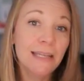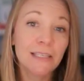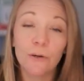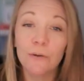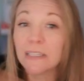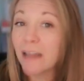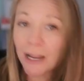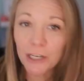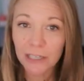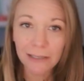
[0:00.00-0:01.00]
So it's
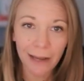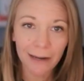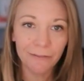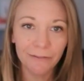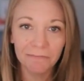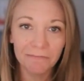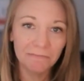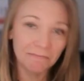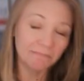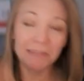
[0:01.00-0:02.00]
not just kind of
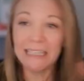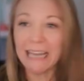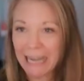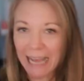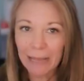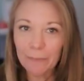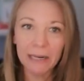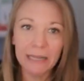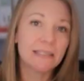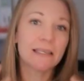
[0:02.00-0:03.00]
data,
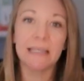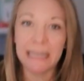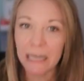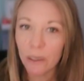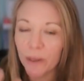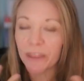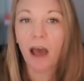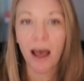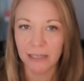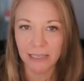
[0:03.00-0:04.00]
but it's data with
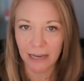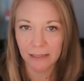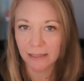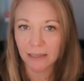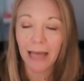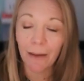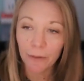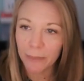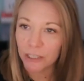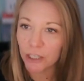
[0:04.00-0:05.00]
context,
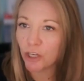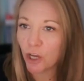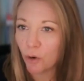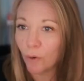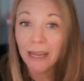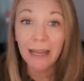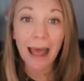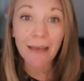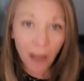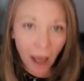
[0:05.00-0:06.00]
allowing me to know and
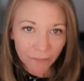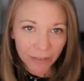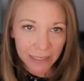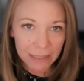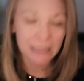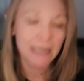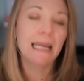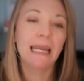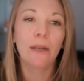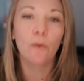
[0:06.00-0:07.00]
have confidence
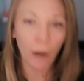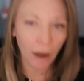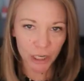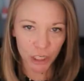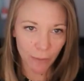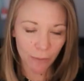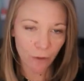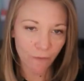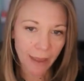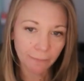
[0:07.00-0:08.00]
in where I should be
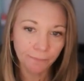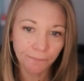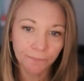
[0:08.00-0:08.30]
moving.